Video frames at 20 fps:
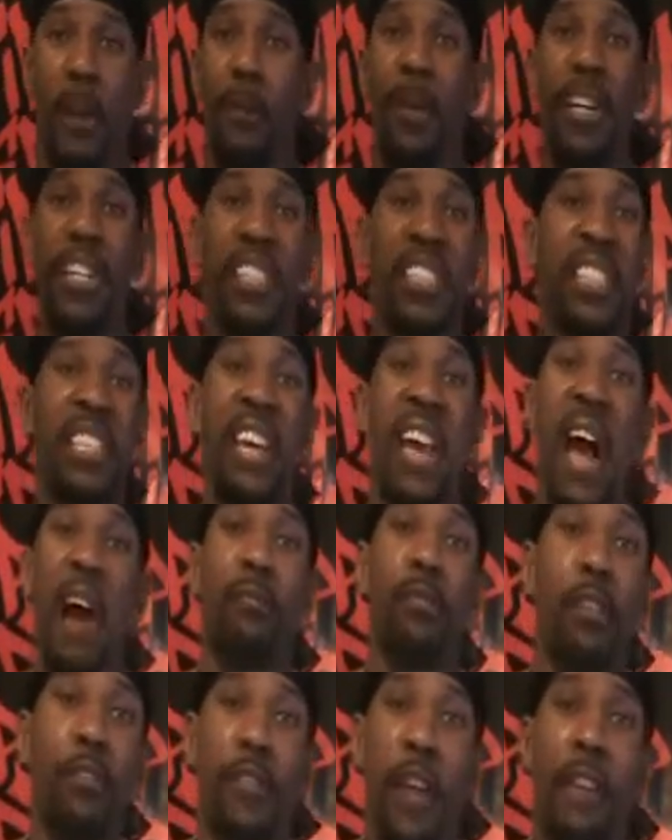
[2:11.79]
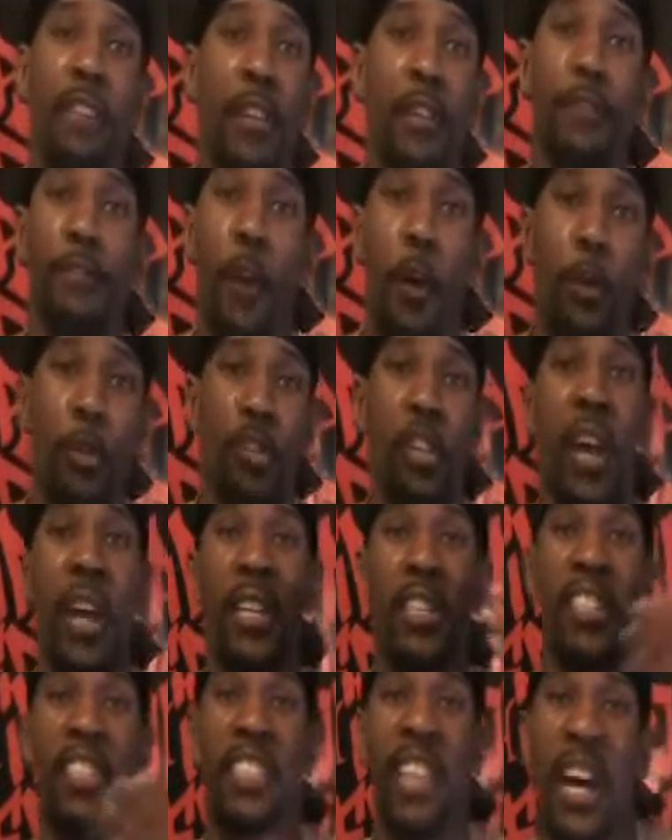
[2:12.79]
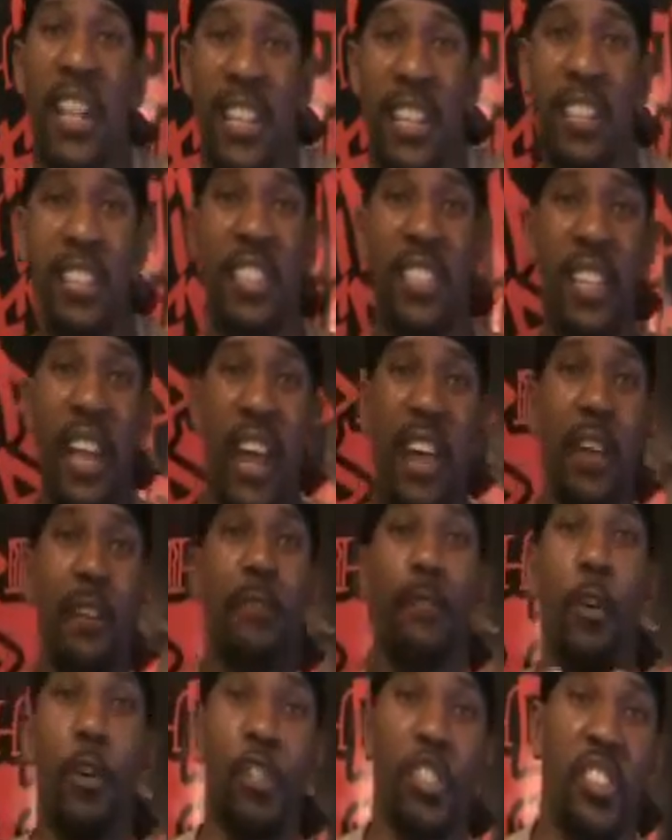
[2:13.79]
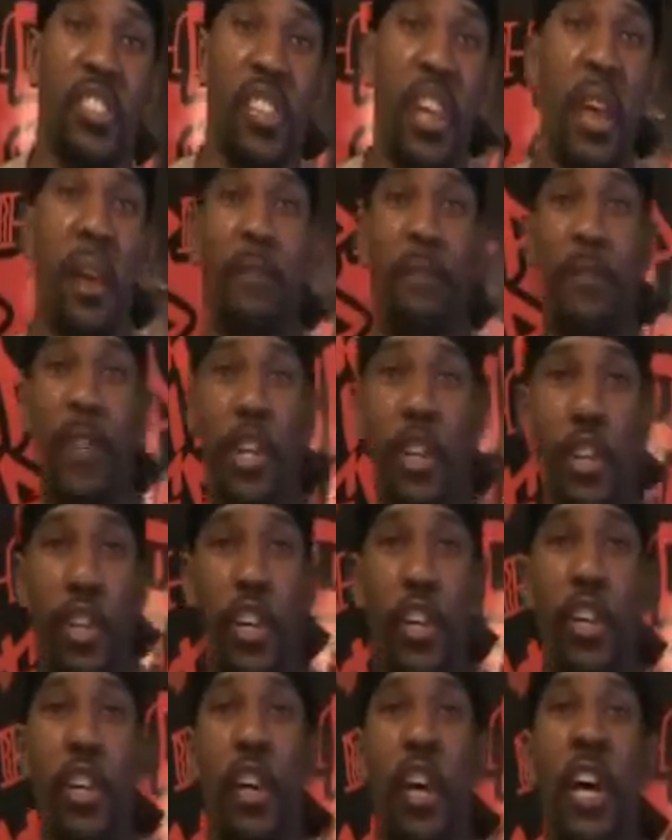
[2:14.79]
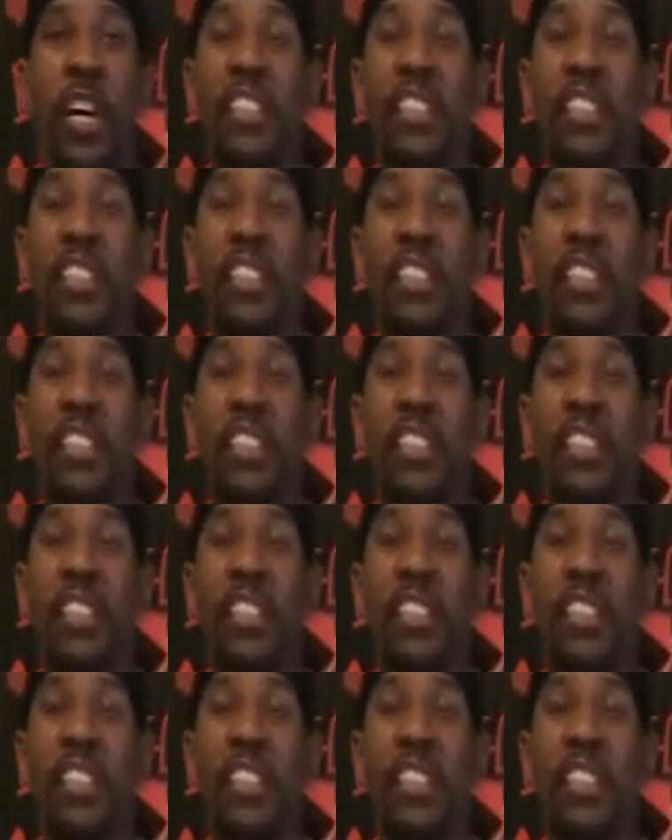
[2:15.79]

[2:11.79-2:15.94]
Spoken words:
and we can see our very first Solid Snake versus Sam Fisher.